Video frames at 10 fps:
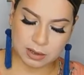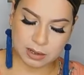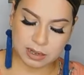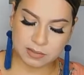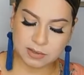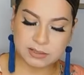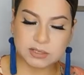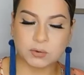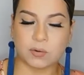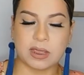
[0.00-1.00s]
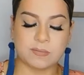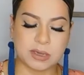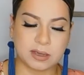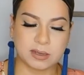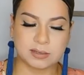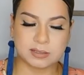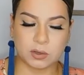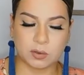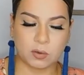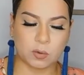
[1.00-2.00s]
And this is great because
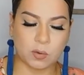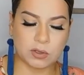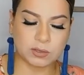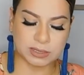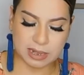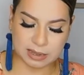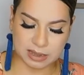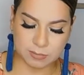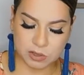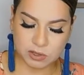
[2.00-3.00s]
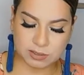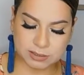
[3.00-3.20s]
when you select images,